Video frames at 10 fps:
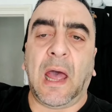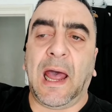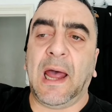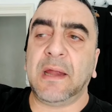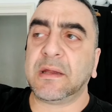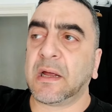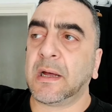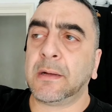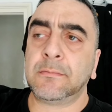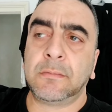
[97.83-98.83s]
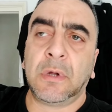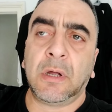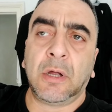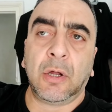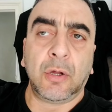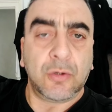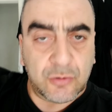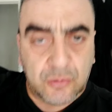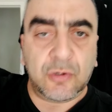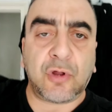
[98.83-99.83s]
And
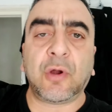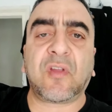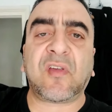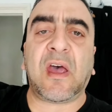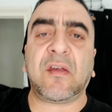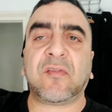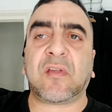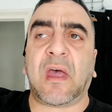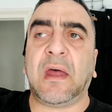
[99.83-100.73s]
you do the test,